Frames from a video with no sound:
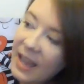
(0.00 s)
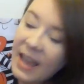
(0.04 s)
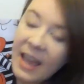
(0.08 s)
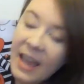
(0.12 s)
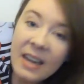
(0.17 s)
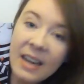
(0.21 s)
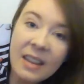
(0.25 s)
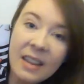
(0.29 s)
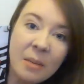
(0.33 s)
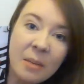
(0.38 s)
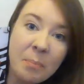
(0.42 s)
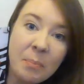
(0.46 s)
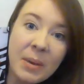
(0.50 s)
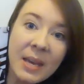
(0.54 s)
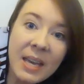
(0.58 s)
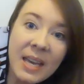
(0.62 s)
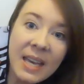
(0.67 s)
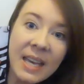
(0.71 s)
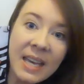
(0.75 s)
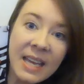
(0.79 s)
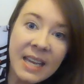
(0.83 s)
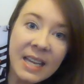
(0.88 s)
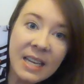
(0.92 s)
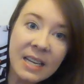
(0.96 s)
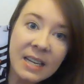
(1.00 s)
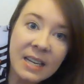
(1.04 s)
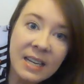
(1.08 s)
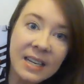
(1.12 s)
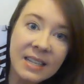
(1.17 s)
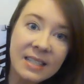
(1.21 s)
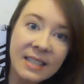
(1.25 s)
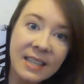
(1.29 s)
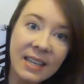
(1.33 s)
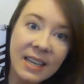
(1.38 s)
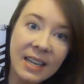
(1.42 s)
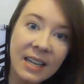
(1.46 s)
And the pin
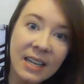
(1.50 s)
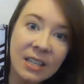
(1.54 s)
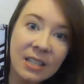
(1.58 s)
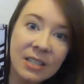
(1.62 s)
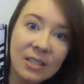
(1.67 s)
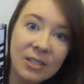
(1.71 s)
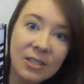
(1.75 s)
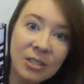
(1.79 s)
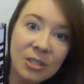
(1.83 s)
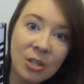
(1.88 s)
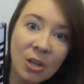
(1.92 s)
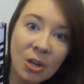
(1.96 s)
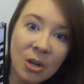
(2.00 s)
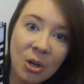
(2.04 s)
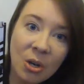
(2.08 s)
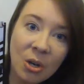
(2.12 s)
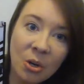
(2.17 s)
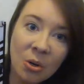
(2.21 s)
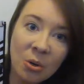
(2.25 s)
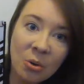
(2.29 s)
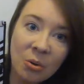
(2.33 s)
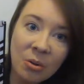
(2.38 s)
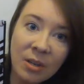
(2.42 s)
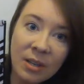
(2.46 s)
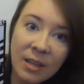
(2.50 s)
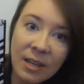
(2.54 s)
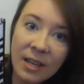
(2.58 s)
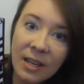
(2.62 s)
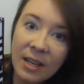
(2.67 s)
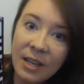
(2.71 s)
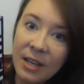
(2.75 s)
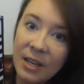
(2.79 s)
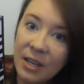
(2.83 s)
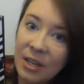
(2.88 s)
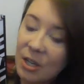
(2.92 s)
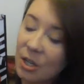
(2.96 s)
is getting so
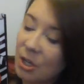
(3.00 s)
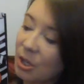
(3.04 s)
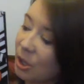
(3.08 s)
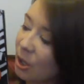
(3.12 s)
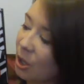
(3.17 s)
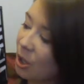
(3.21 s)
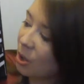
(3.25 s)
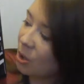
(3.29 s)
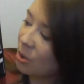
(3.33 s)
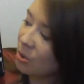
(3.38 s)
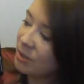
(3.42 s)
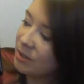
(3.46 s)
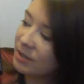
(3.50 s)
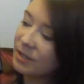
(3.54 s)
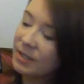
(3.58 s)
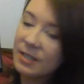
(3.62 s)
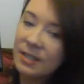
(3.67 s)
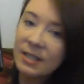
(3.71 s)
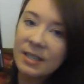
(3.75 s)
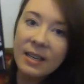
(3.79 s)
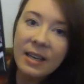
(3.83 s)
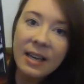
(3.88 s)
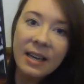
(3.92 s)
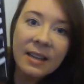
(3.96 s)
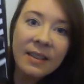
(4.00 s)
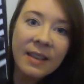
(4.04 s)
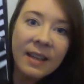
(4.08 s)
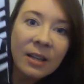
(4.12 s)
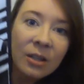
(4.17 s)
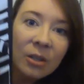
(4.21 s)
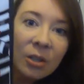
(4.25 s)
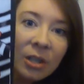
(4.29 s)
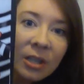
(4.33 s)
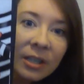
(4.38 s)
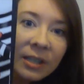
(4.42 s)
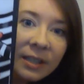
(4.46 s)
close. And then
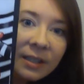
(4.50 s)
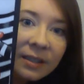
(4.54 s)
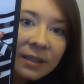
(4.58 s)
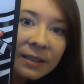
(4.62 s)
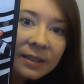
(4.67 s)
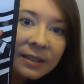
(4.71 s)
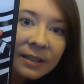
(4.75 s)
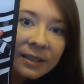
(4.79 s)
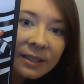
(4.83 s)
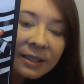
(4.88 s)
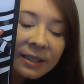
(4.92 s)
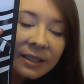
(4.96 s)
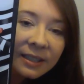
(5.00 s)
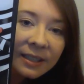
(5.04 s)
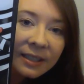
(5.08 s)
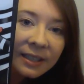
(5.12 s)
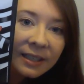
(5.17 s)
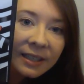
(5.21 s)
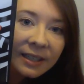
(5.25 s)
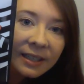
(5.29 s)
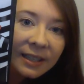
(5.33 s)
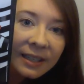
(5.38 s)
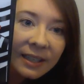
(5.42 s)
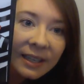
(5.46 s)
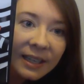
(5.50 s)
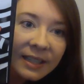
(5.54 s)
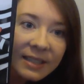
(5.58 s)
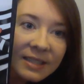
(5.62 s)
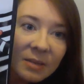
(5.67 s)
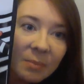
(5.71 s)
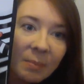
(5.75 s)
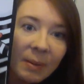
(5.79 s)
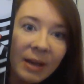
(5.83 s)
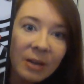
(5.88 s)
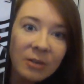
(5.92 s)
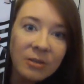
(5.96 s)
look, it's
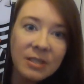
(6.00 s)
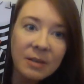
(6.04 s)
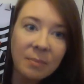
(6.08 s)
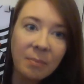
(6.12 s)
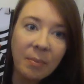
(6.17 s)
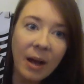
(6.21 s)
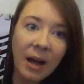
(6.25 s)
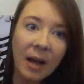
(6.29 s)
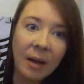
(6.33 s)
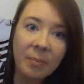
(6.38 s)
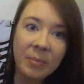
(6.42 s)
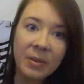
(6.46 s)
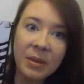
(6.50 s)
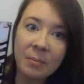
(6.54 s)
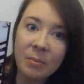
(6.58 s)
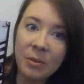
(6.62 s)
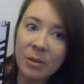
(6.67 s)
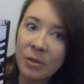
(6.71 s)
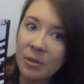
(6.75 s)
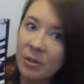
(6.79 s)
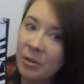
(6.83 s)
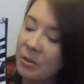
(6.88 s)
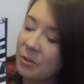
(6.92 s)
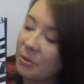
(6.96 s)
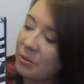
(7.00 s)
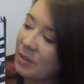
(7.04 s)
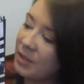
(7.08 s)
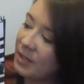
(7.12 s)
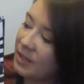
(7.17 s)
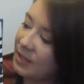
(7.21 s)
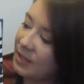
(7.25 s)
about to pop the balloon.